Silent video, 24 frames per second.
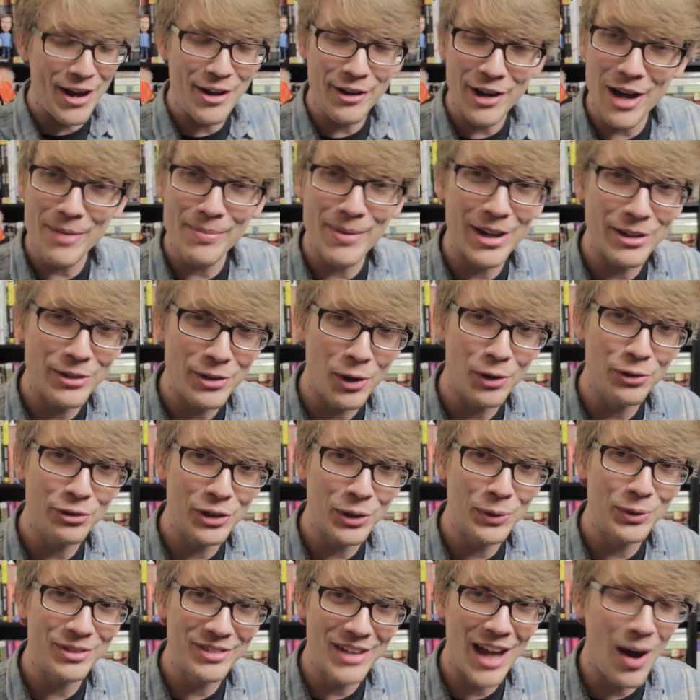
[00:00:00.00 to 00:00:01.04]
found out my
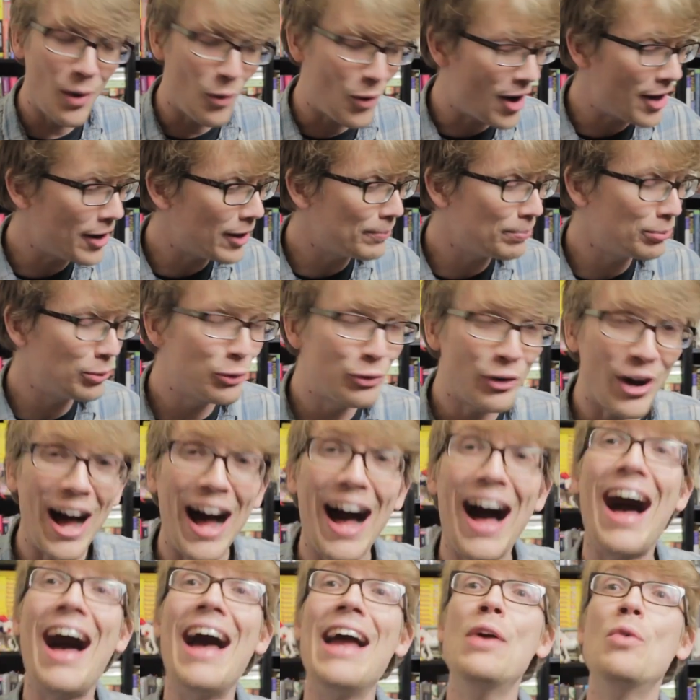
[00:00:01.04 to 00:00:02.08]
toaster was not waterproof,
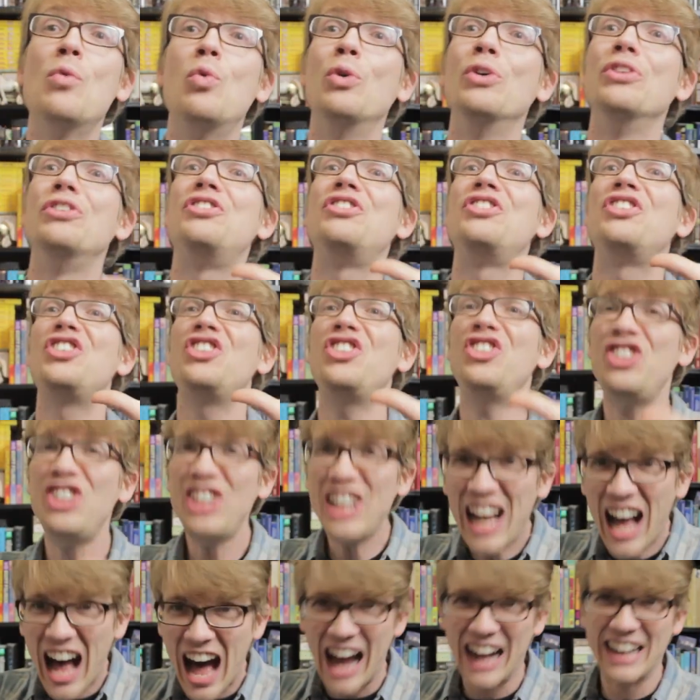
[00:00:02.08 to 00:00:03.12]
I was
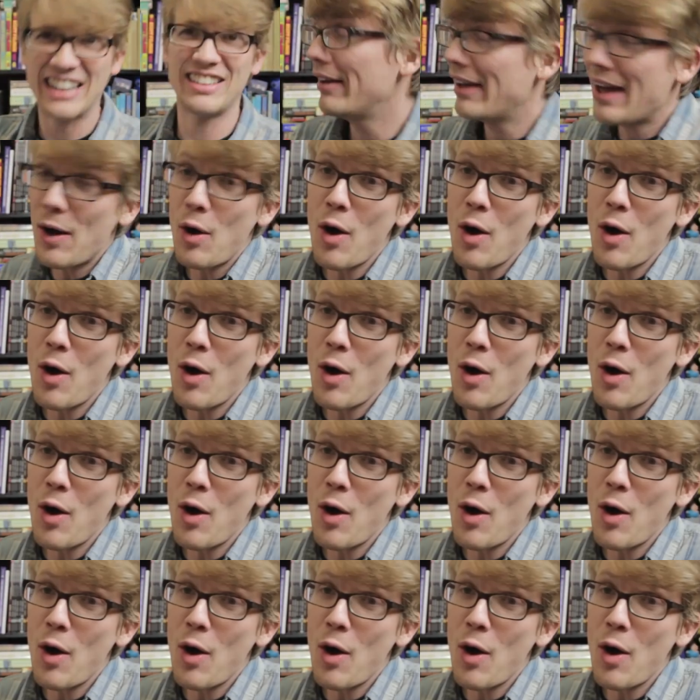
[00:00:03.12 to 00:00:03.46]
shocked.